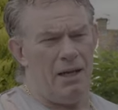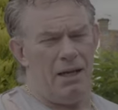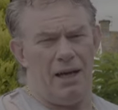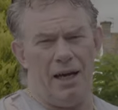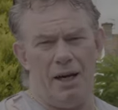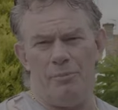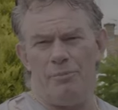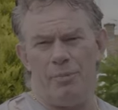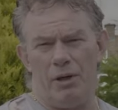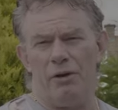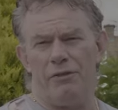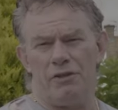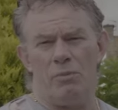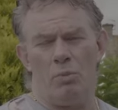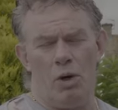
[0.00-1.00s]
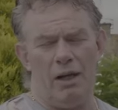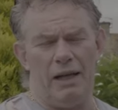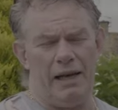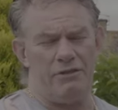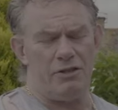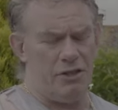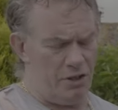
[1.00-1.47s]
Um, but often what I'll
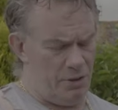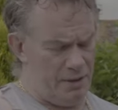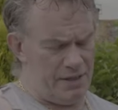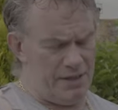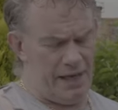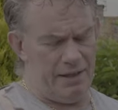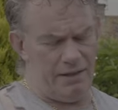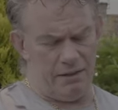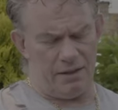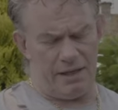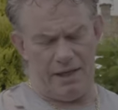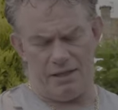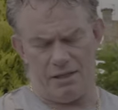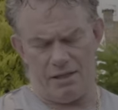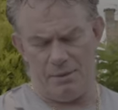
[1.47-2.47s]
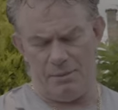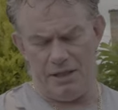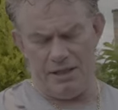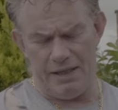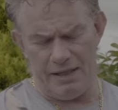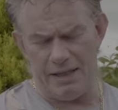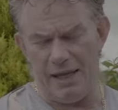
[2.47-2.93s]
have to do is then get some of the
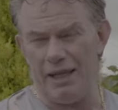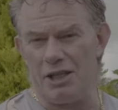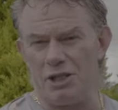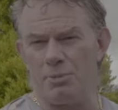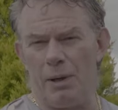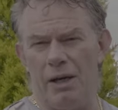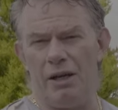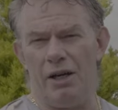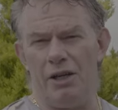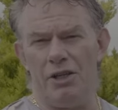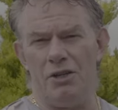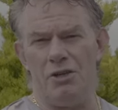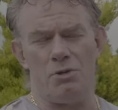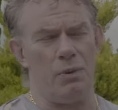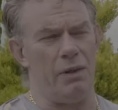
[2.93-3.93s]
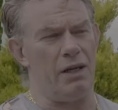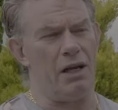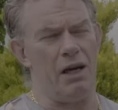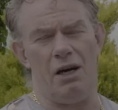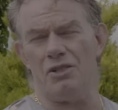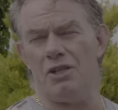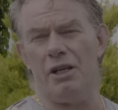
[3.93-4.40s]
detailing spray that I use when the
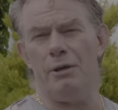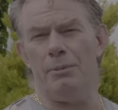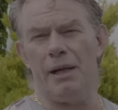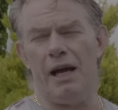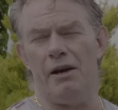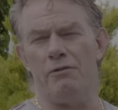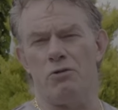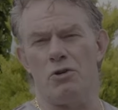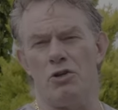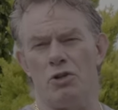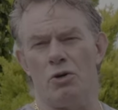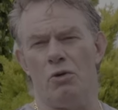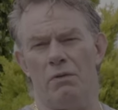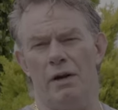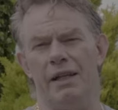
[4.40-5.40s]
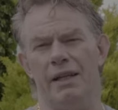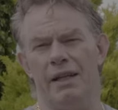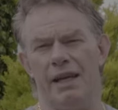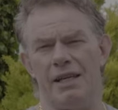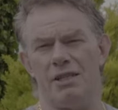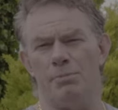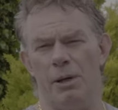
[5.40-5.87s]
car's only been out for a short run, that
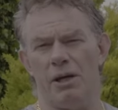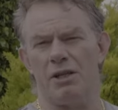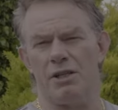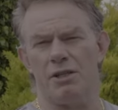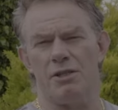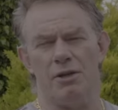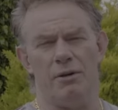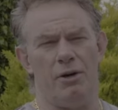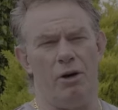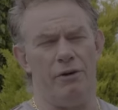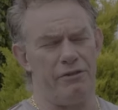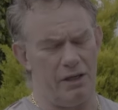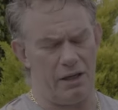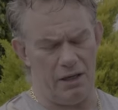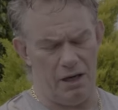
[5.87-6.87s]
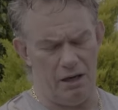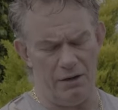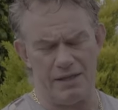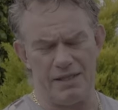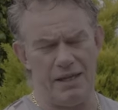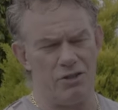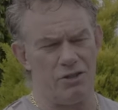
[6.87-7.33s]
gets bugs off the car,
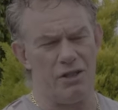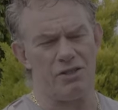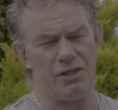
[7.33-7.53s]
et cetera.